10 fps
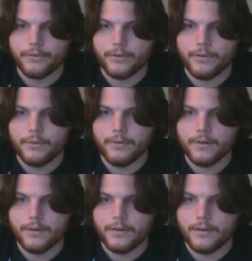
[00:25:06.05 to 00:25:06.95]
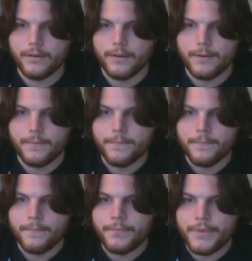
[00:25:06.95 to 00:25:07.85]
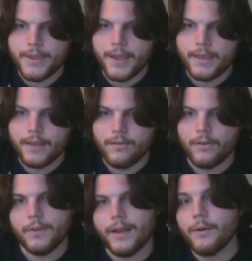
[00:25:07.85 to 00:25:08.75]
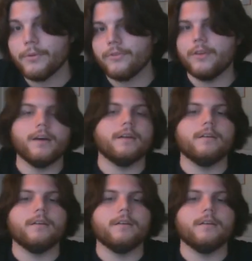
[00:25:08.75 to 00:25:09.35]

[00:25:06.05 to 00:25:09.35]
two. And then so now we're stuck.